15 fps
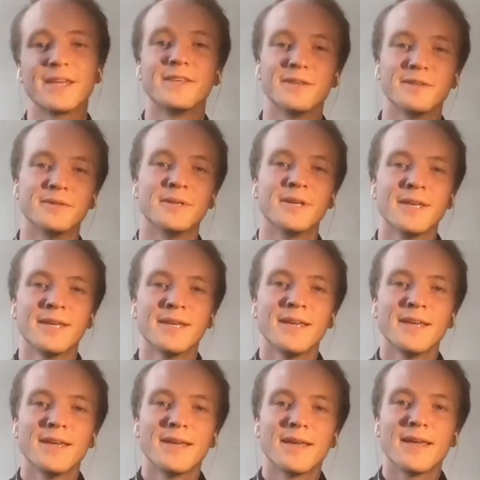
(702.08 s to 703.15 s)
you.
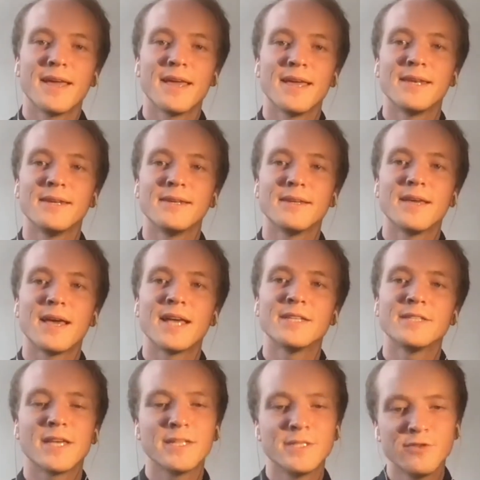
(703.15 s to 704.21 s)
And
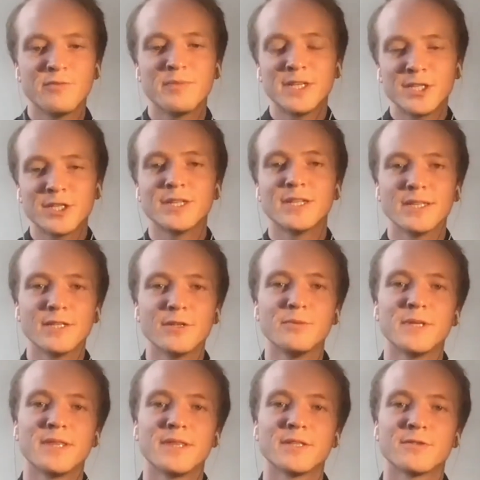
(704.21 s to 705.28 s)
as you've mentioned a little
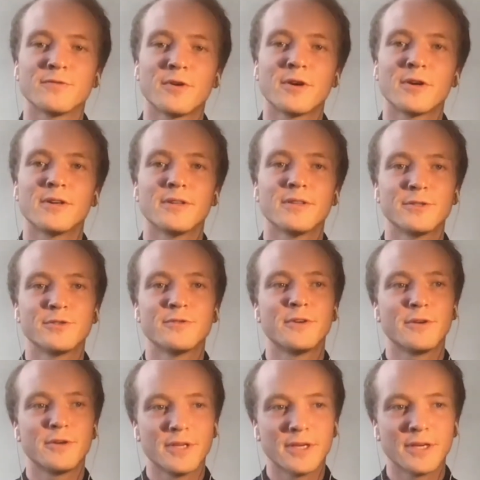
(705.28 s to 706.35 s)
bit thus far, there's a
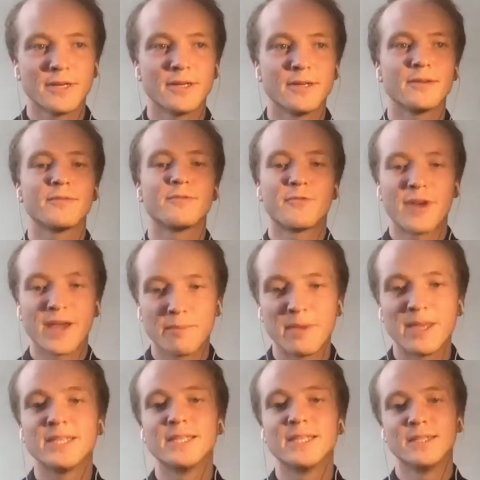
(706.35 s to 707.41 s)
very
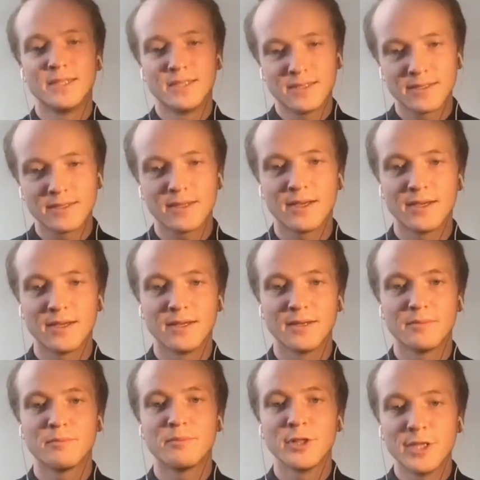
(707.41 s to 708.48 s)
fragmented
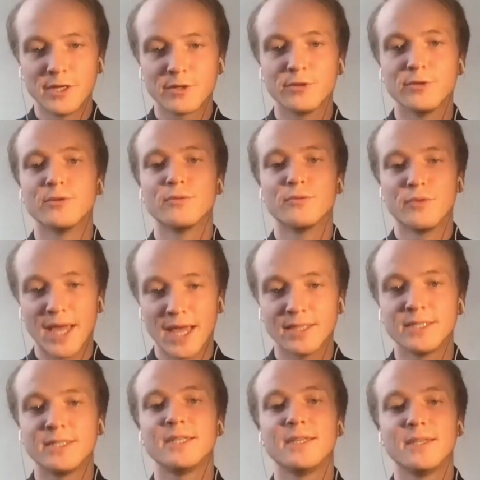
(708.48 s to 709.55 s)
political
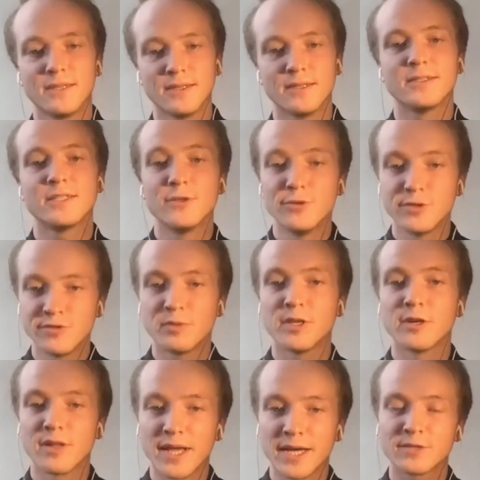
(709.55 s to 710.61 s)
reality and series of
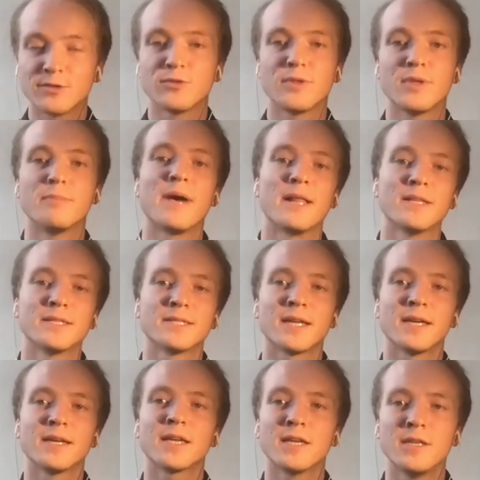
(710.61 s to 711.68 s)
political actors within
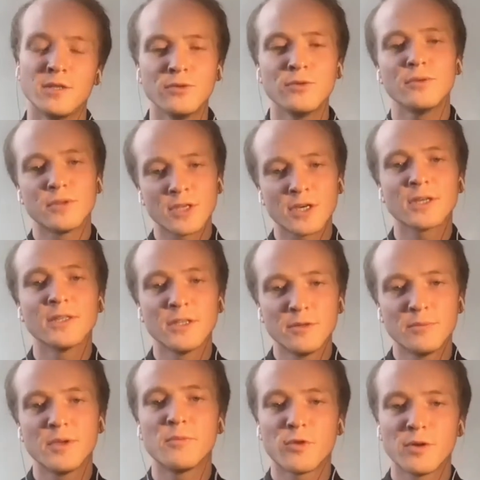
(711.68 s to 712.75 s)
Palestine. Can you talk a little
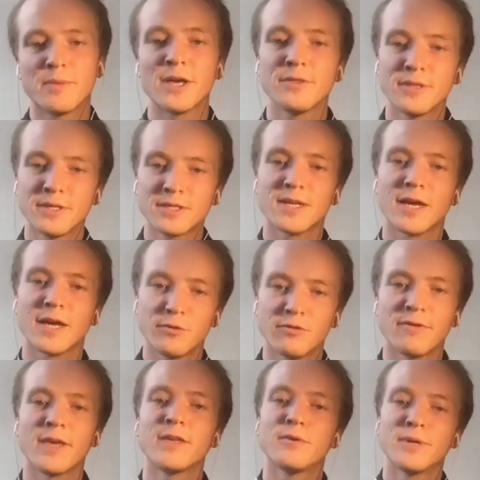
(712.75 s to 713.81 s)
bit more about this and how you
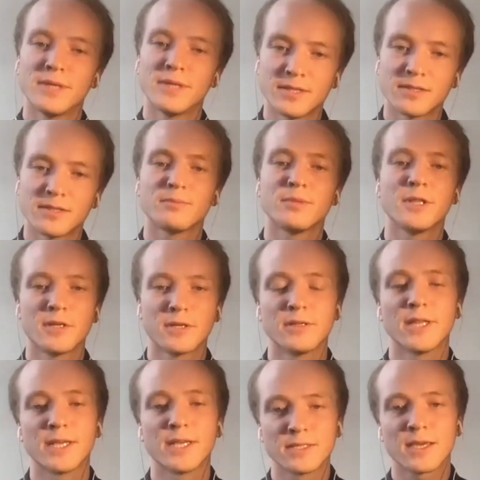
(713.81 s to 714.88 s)
evaluate this political
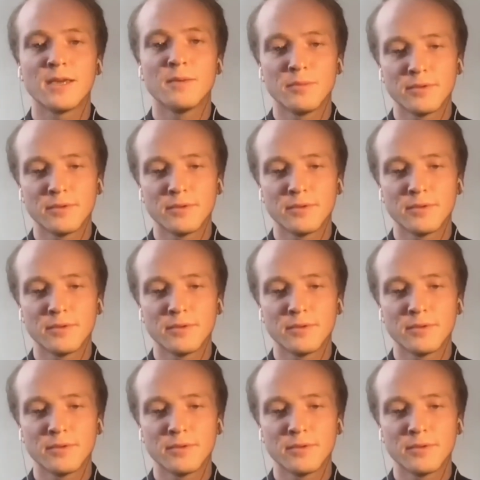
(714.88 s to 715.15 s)
landscape?